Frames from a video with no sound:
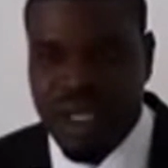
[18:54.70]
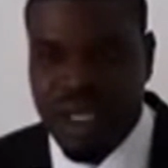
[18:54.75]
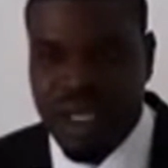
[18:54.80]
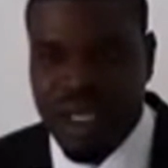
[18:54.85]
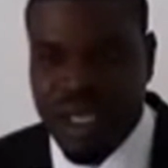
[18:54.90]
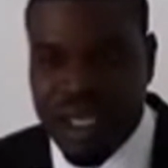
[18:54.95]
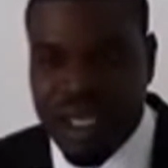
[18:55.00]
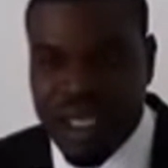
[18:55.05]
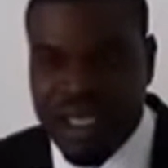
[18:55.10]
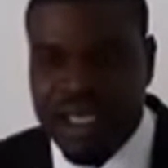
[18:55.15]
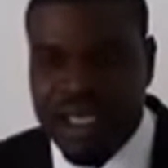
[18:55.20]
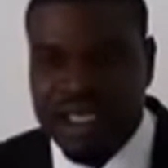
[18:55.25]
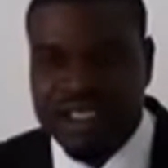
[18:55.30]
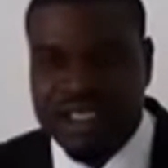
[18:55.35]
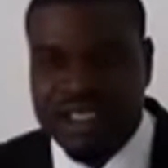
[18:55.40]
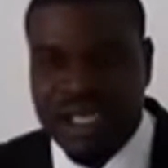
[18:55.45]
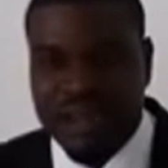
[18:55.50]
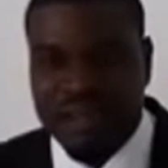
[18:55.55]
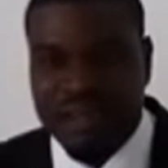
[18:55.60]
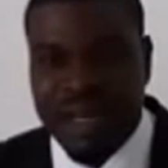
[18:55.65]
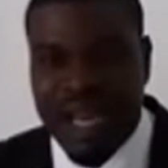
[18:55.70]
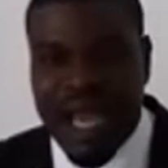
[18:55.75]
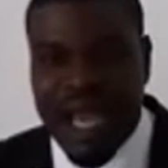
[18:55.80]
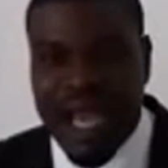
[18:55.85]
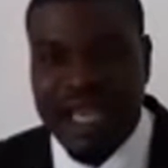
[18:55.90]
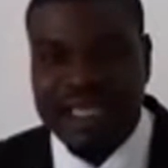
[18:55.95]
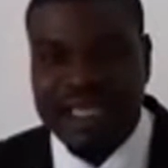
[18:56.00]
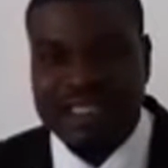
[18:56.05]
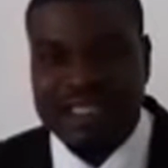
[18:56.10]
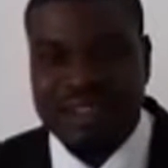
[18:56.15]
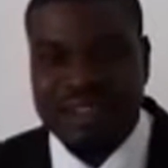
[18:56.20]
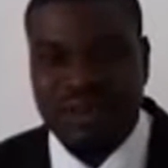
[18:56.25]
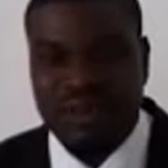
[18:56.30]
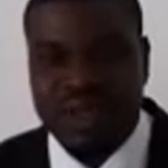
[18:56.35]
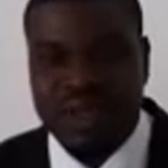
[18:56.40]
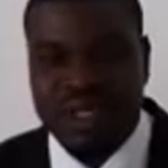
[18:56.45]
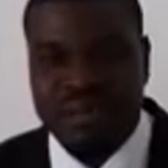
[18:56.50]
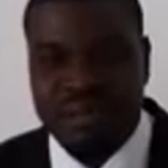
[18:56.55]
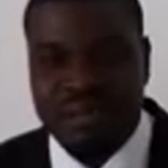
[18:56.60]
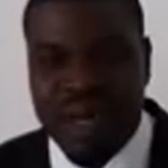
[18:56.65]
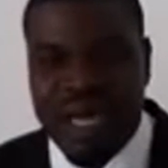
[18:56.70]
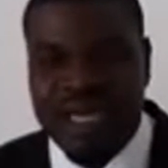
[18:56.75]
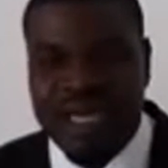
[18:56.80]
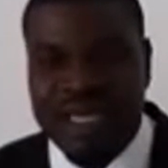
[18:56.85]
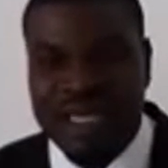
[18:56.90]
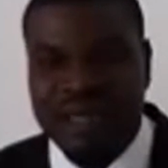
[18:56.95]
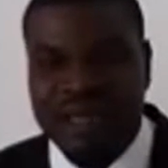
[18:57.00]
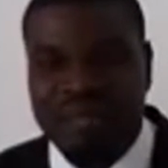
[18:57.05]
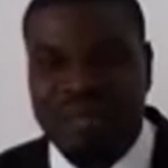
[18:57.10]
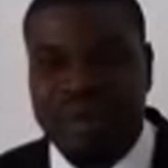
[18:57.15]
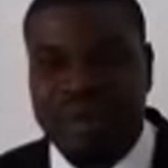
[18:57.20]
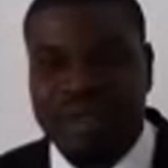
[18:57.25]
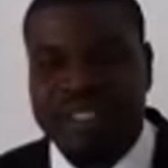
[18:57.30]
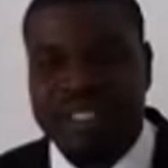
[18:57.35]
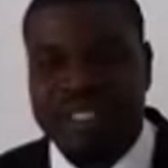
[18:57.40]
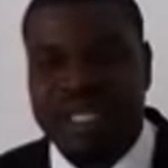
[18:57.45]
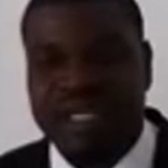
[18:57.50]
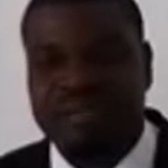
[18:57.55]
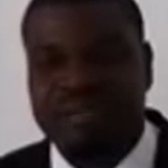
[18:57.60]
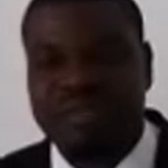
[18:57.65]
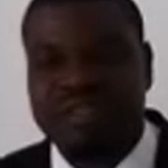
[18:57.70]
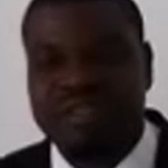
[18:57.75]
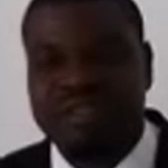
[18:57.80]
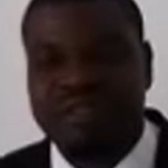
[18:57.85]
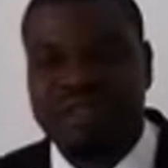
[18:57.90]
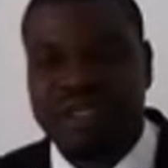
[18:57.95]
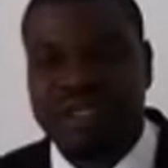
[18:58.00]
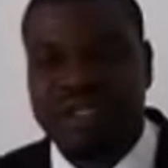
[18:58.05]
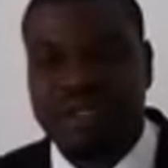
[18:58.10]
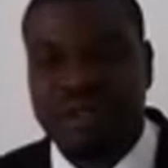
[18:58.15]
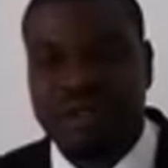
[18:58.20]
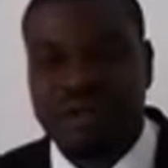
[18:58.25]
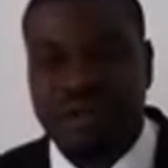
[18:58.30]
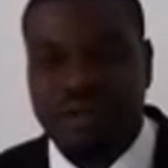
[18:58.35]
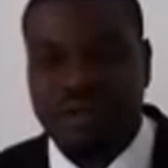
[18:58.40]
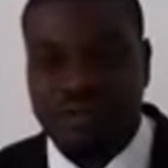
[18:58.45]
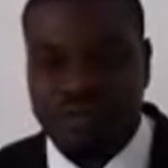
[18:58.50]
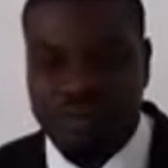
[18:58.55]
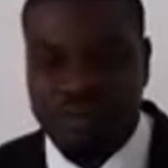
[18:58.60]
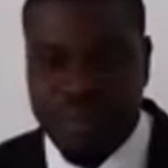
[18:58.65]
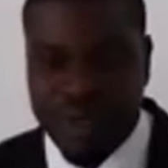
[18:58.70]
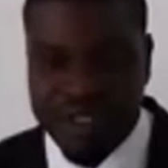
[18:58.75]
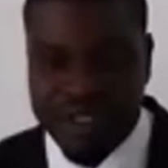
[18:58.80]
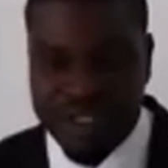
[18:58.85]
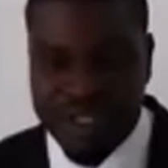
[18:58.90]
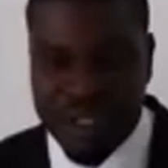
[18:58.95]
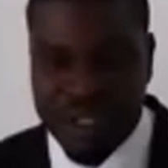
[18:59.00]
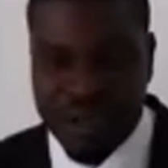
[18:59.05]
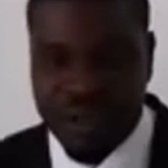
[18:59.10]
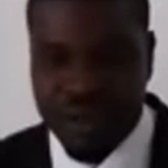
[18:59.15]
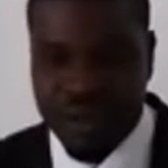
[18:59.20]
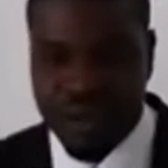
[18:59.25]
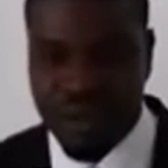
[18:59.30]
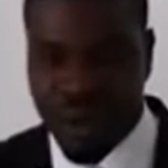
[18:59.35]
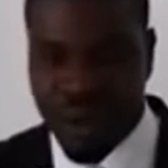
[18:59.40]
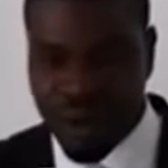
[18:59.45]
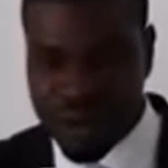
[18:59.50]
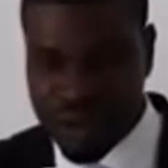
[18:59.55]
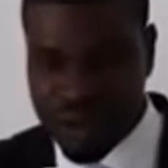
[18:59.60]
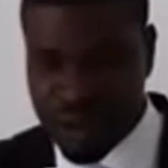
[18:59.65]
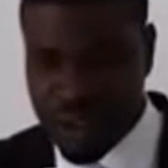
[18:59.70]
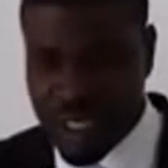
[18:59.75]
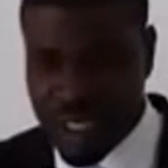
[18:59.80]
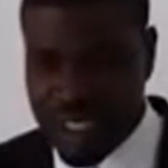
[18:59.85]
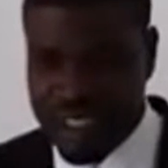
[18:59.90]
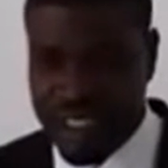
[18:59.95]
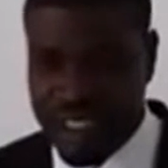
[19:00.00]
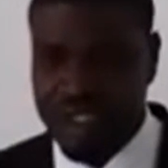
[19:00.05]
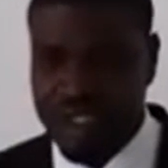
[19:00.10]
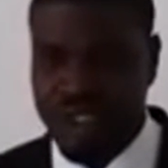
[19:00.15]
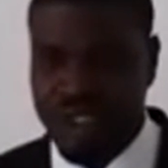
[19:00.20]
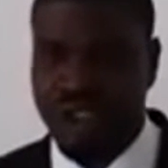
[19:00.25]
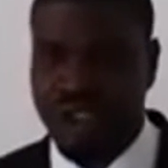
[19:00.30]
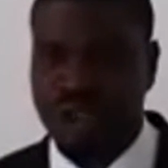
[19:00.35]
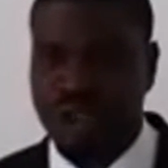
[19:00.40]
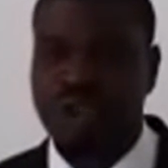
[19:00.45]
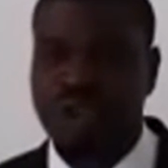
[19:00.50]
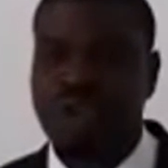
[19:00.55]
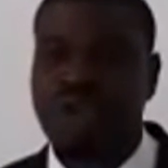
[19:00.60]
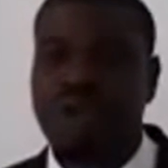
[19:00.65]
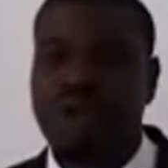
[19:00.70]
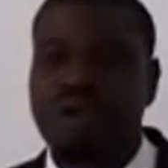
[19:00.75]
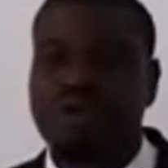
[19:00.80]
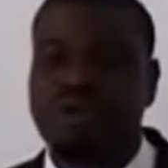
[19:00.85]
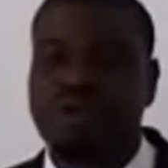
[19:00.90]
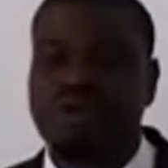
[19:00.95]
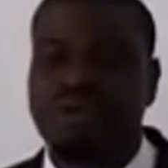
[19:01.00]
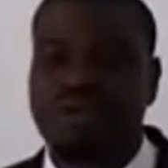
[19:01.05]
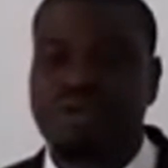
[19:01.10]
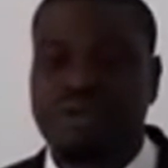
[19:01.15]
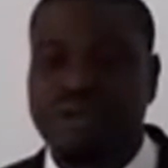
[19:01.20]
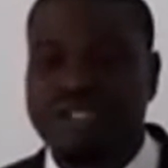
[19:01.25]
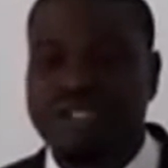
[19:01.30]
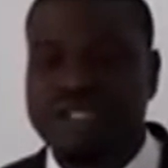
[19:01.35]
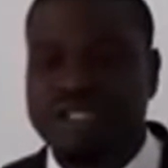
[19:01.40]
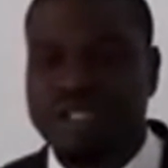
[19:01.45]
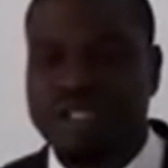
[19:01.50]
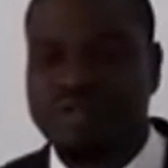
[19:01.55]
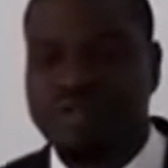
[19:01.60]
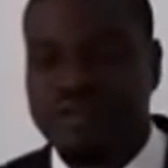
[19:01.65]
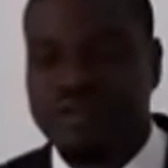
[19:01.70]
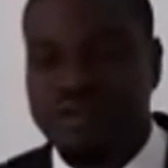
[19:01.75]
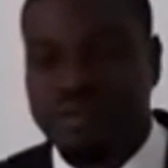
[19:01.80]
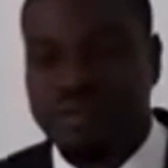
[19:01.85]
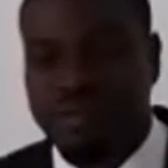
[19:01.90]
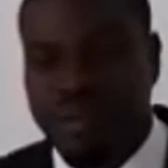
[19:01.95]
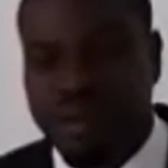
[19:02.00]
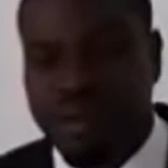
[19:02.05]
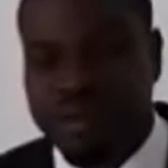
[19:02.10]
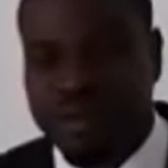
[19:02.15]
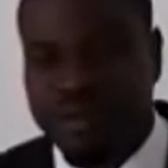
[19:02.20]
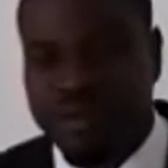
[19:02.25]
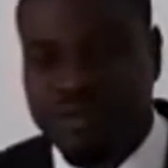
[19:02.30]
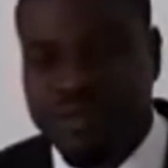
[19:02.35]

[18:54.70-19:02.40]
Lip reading: In this same light, we demand that the present administration of President Goodluck Jonathan should not receive the report of